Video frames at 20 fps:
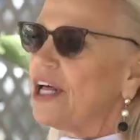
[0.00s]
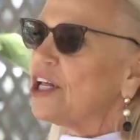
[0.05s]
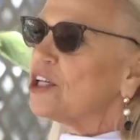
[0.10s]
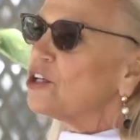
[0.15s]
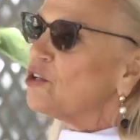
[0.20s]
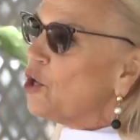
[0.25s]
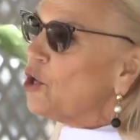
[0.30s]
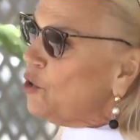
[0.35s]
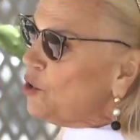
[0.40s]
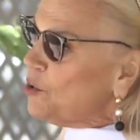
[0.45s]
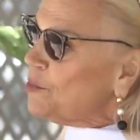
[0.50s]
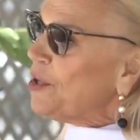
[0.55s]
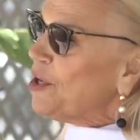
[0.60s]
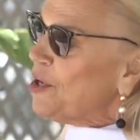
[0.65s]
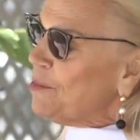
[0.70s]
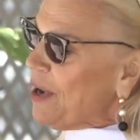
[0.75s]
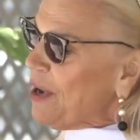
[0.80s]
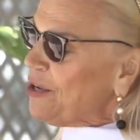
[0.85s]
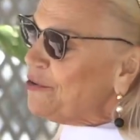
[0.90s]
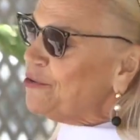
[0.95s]
Loyola
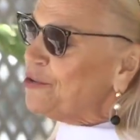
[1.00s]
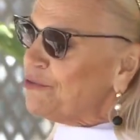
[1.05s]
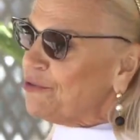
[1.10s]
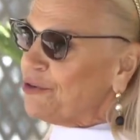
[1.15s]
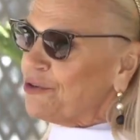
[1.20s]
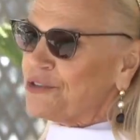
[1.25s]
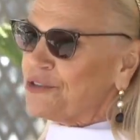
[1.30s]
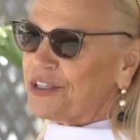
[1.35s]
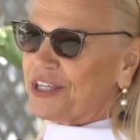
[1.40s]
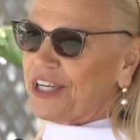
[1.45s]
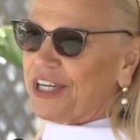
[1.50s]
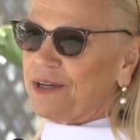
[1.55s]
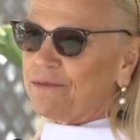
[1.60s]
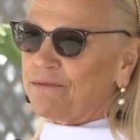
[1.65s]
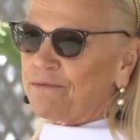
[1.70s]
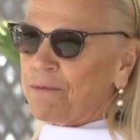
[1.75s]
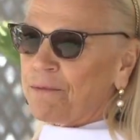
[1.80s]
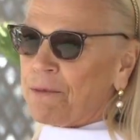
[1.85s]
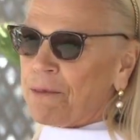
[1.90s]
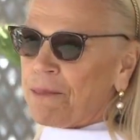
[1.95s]
Marymount University.
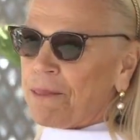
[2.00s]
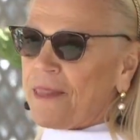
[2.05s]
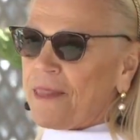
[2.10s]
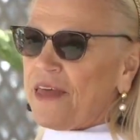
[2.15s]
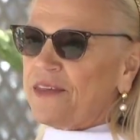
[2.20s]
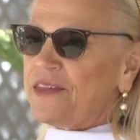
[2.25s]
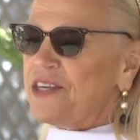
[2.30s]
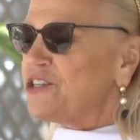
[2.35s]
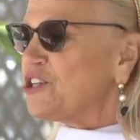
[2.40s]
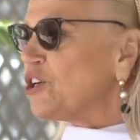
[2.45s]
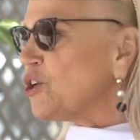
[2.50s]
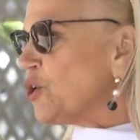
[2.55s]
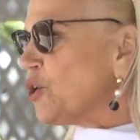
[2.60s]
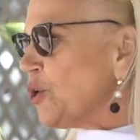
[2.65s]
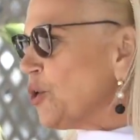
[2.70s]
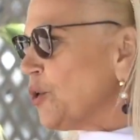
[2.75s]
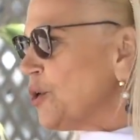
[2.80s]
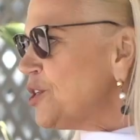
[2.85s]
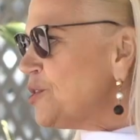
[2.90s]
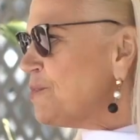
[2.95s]
This
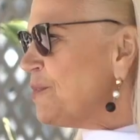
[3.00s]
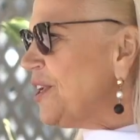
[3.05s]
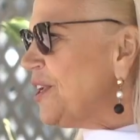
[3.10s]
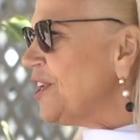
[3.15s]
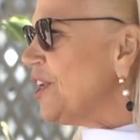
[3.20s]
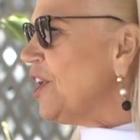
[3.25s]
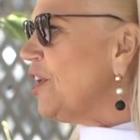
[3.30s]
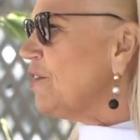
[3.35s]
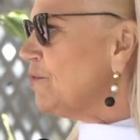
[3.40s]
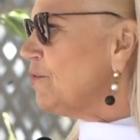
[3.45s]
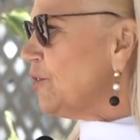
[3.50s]
encouragement of